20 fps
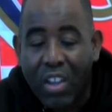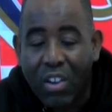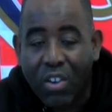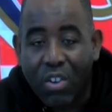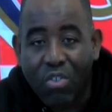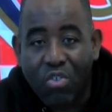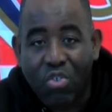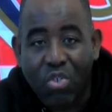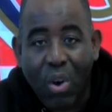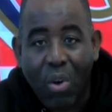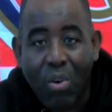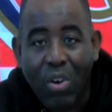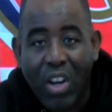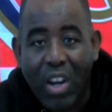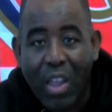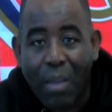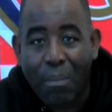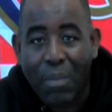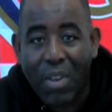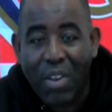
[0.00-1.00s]
controlling
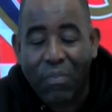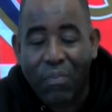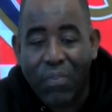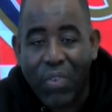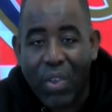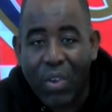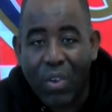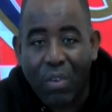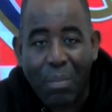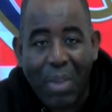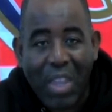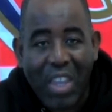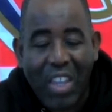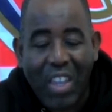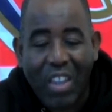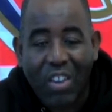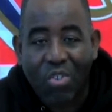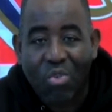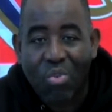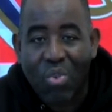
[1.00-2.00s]
that midfield,
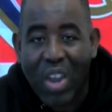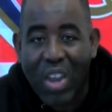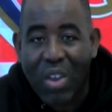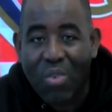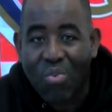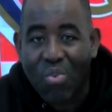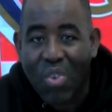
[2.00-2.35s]
making great